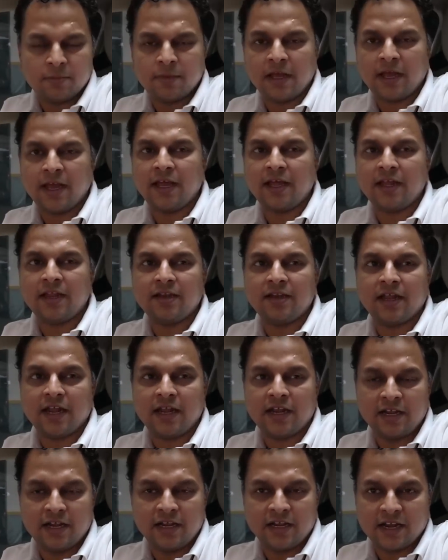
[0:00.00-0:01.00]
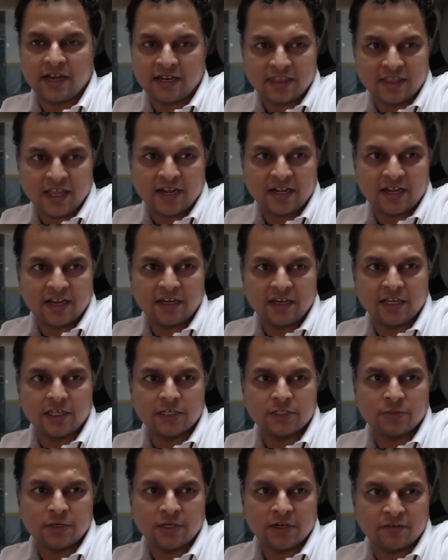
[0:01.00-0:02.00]
and I didn't get that
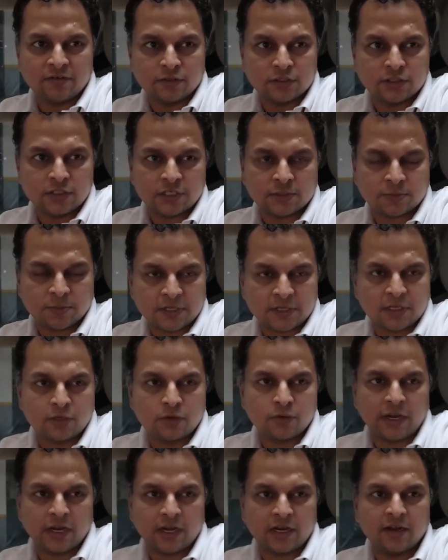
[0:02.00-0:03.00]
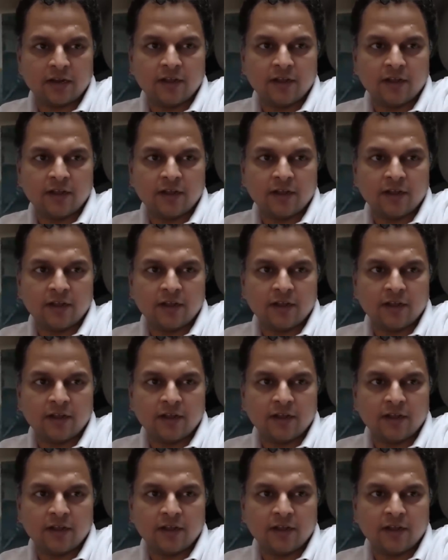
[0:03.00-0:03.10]
engagement I was expected to get.